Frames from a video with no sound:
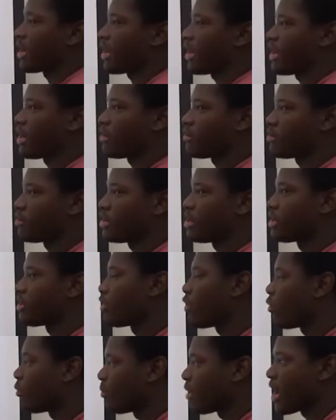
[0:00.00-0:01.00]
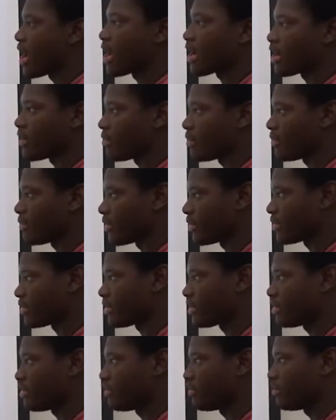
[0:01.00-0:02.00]
you can't really go back
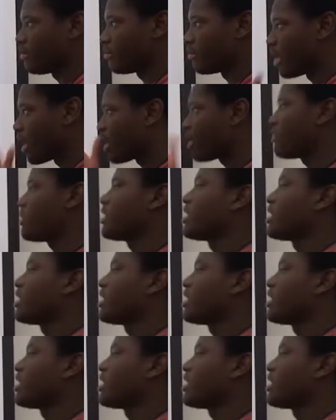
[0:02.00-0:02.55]
and reverse it.